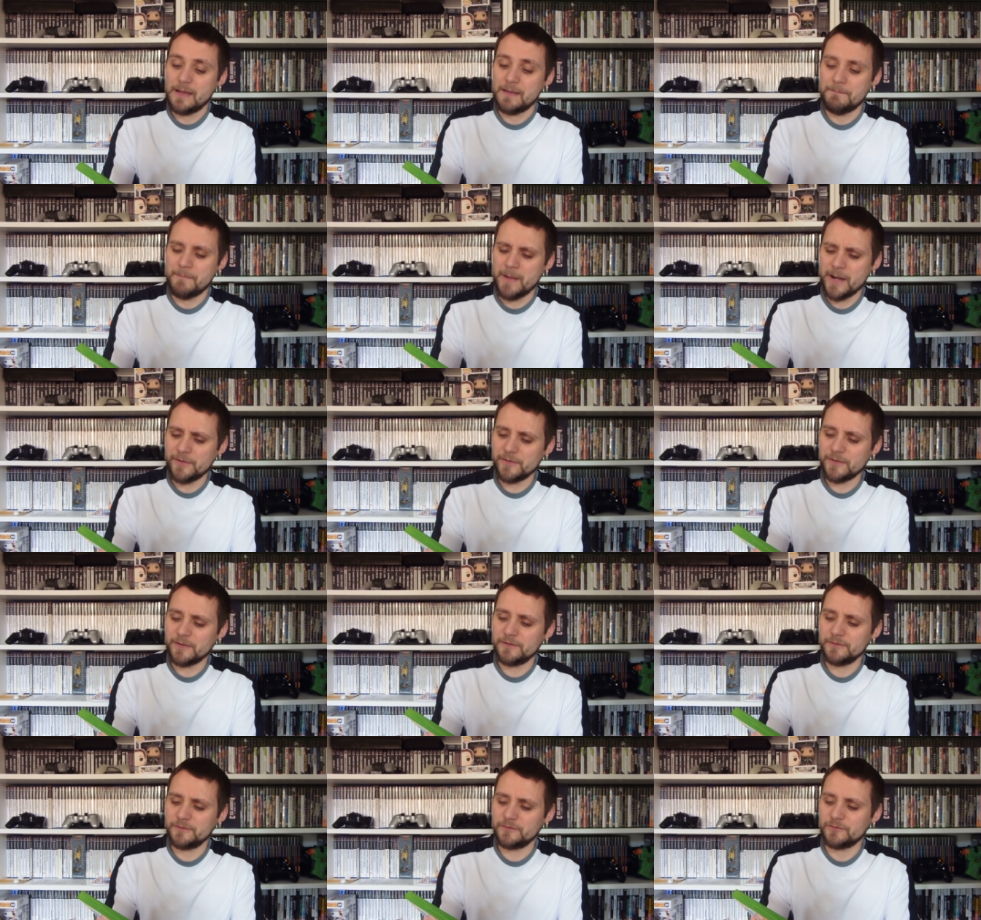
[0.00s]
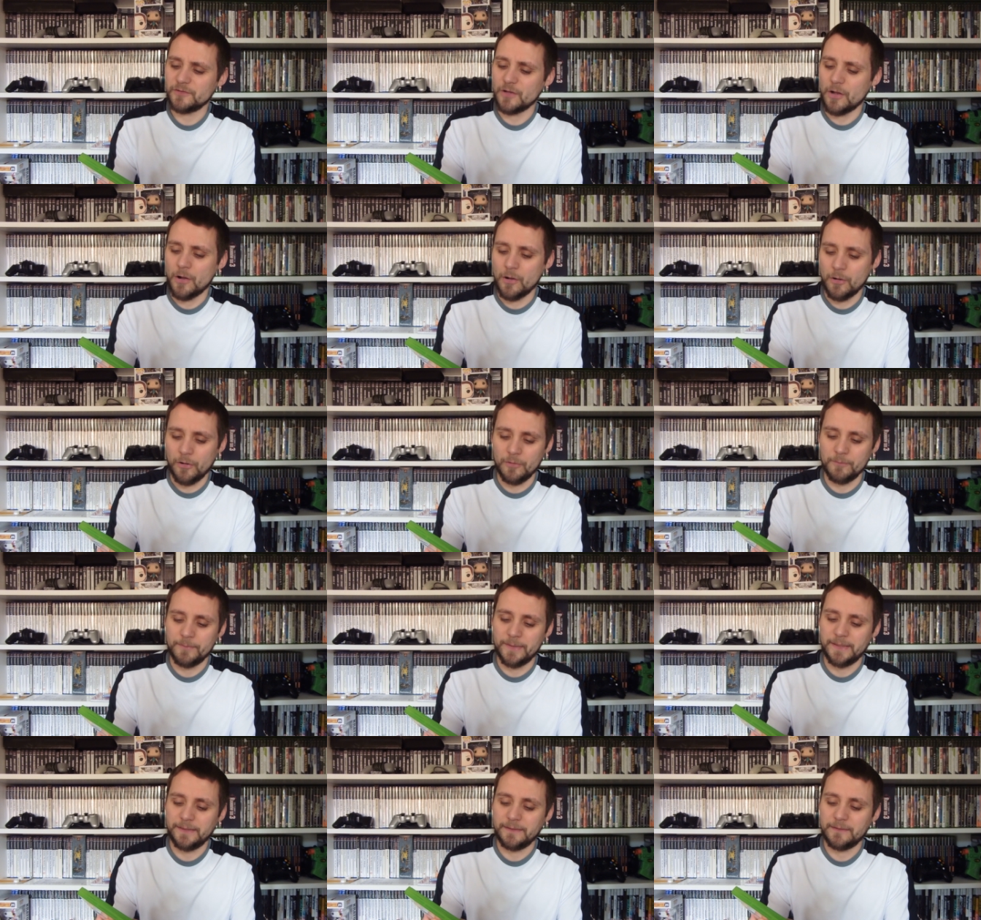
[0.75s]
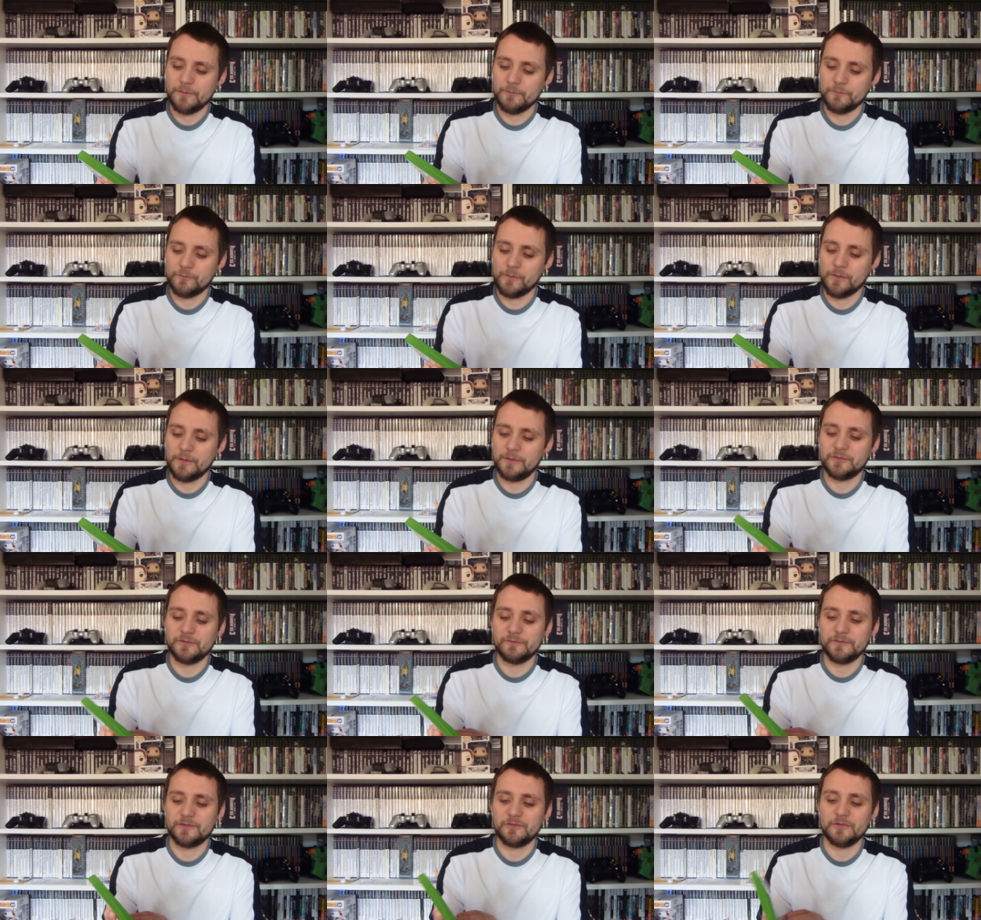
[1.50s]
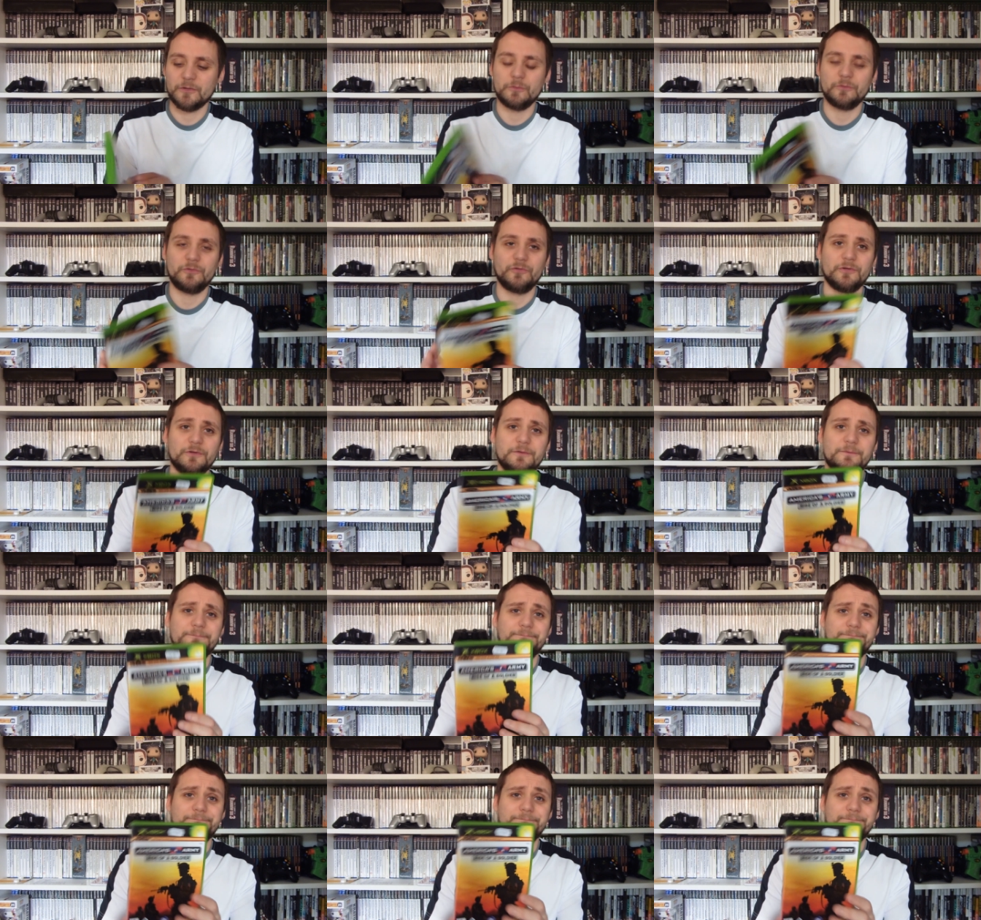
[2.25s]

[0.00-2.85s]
America's Army, Rise of a Soldier.